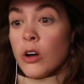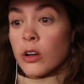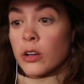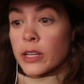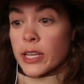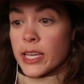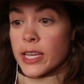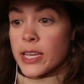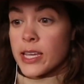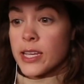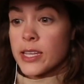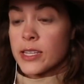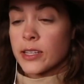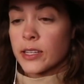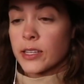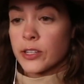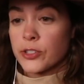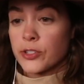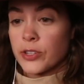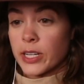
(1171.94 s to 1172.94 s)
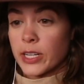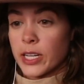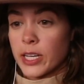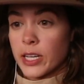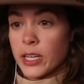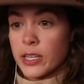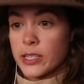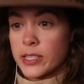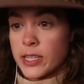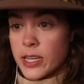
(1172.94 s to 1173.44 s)
He's gonna drink
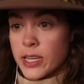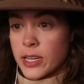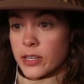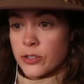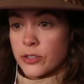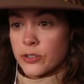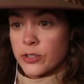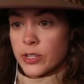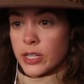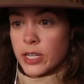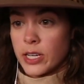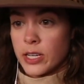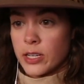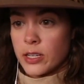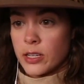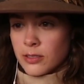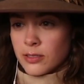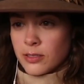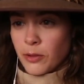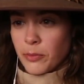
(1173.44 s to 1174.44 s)
it. Is he gonna drink it?